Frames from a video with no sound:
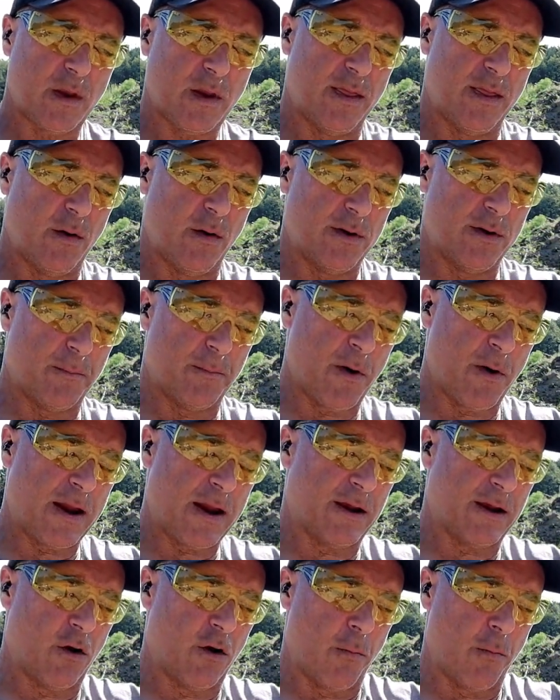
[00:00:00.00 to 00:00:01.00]
And then when you
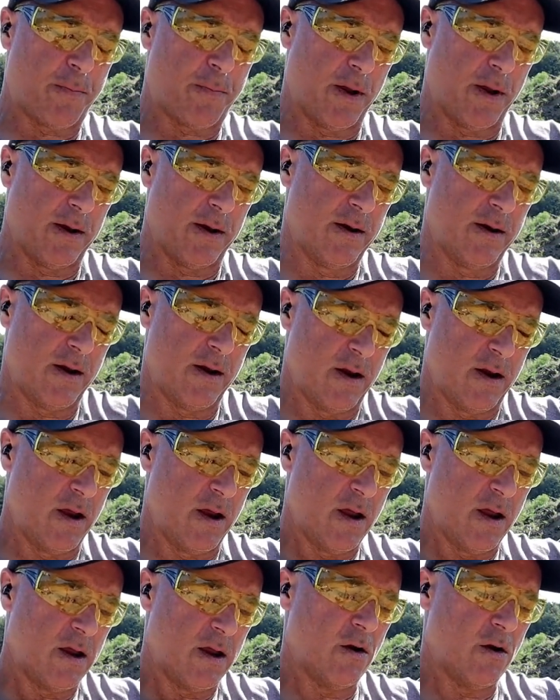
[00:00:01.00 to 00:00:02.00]
break it open,
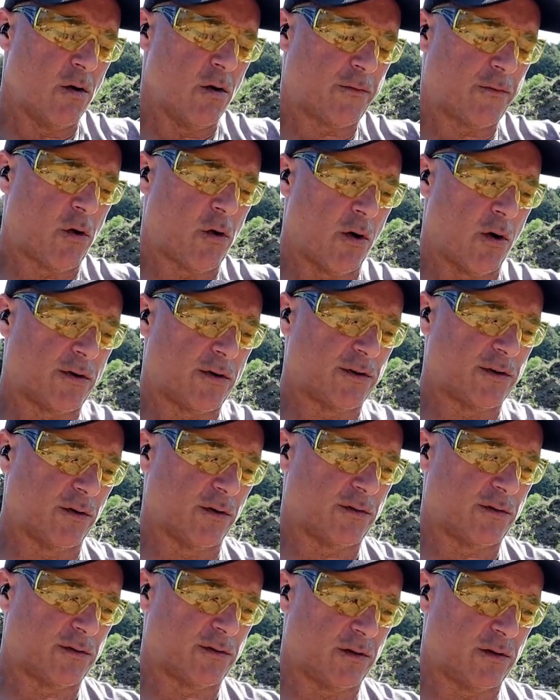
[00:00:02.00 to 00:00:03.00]
you know, of course,
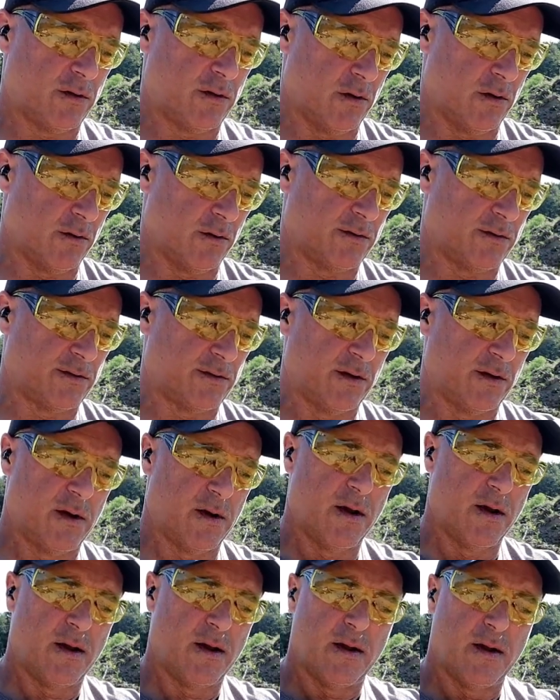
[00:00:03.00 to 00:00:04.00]
there's, there's,
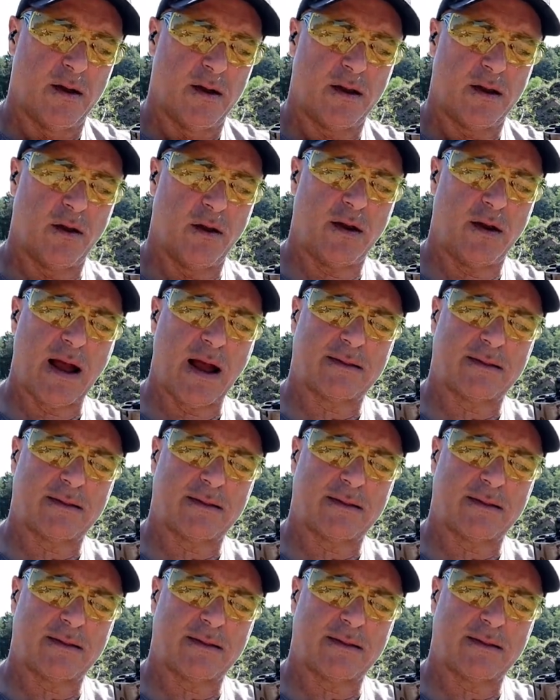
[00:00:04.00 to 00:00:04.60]
you know, you